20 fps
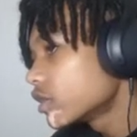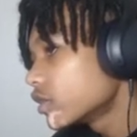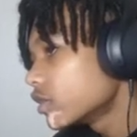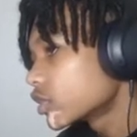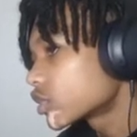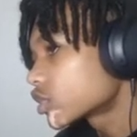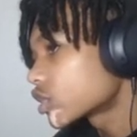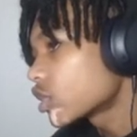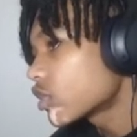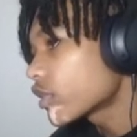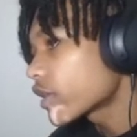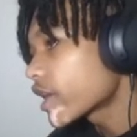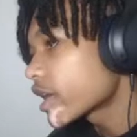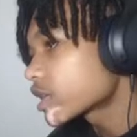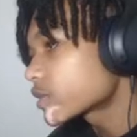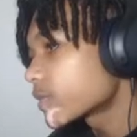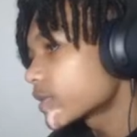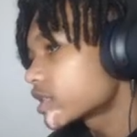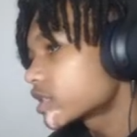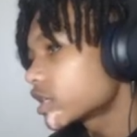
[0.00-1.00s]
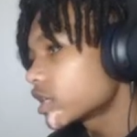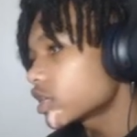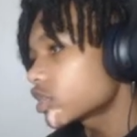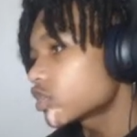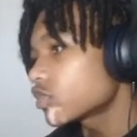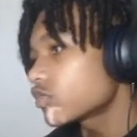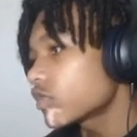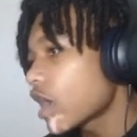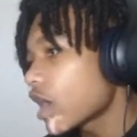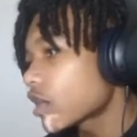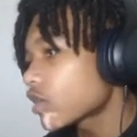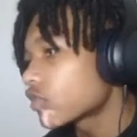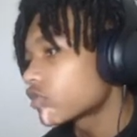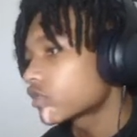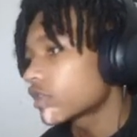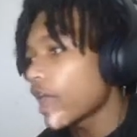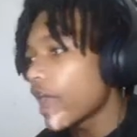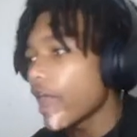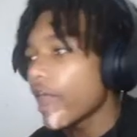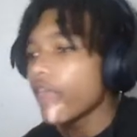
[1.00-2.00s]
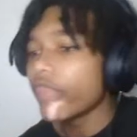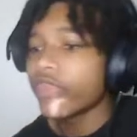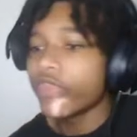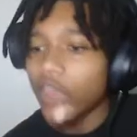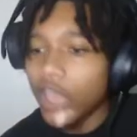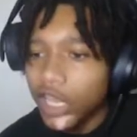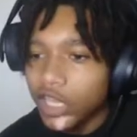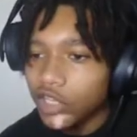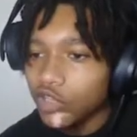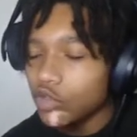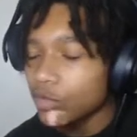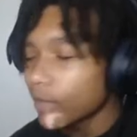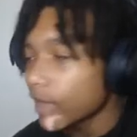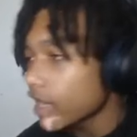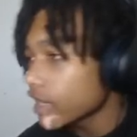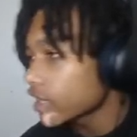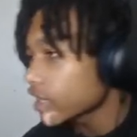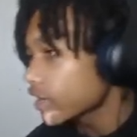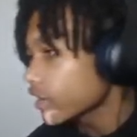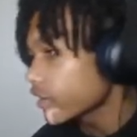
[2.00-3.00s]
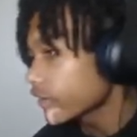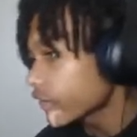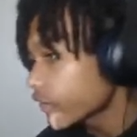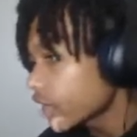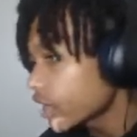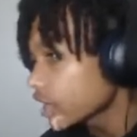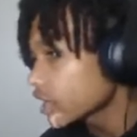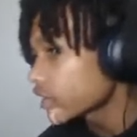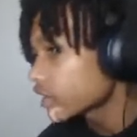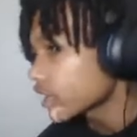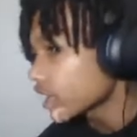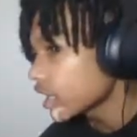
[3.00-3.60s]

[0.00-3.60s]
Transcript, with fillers: The song has potential, not gonna lie. Thank you, my nigga. Fucking